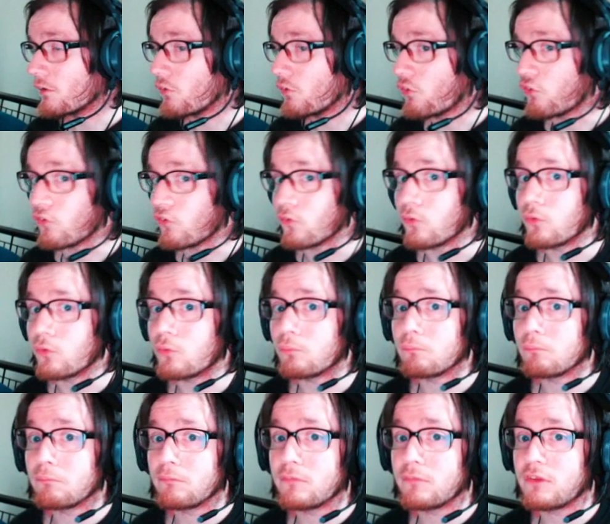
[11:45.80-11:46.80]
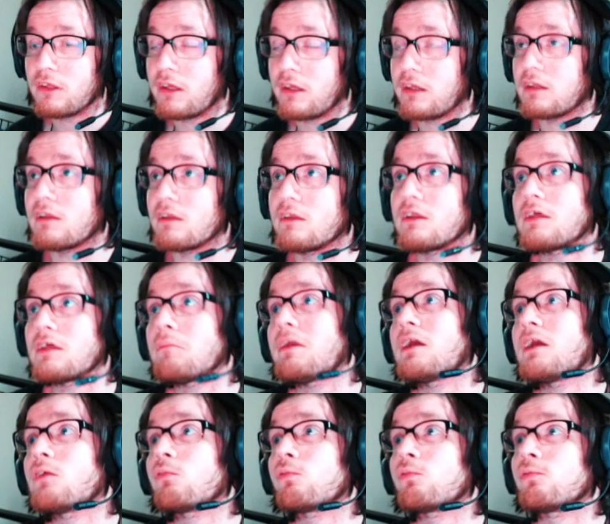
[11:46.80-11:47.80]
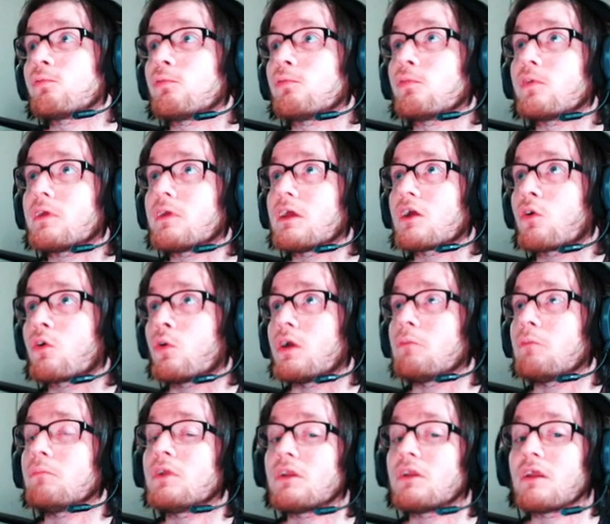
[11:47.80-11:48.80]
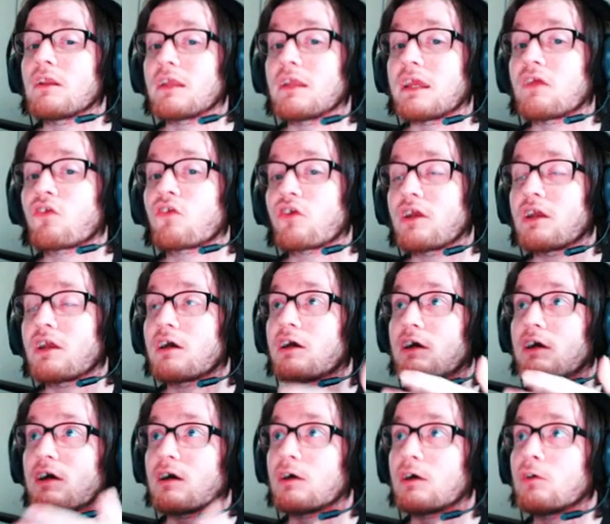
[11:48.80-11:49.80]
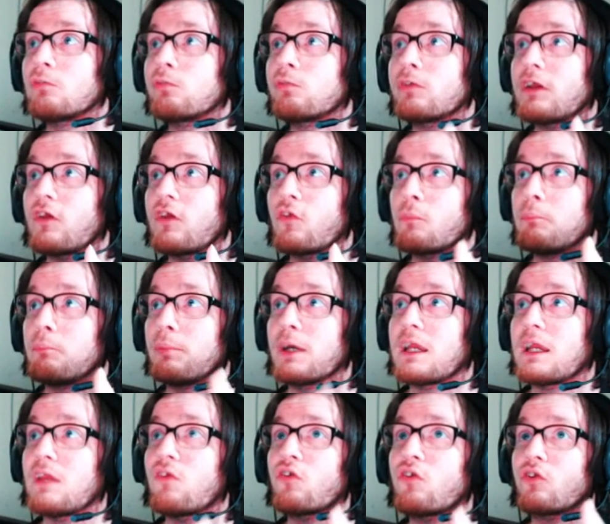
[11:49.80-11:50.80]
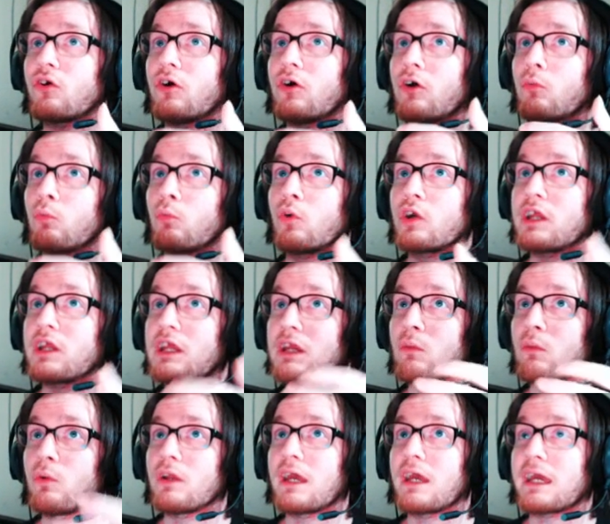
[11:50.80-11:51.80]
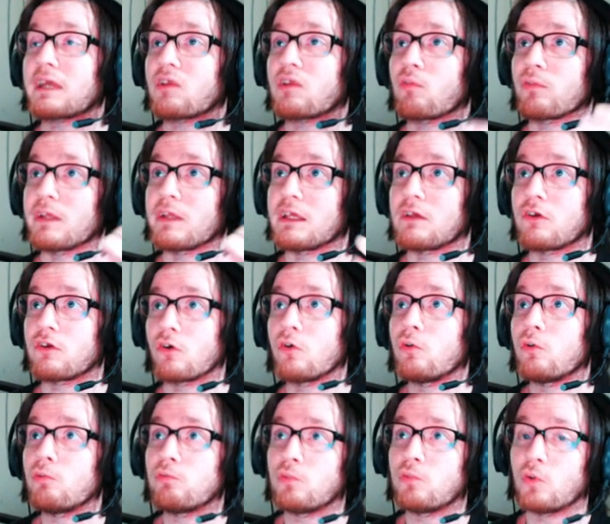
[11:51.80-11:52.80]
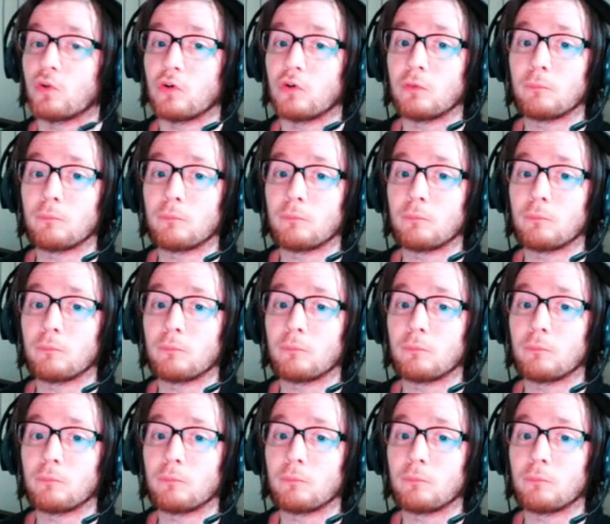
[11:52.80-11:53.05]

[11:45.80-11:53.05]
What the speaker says: So the amount of equipment that Link's going to have is based on what he would actively go for.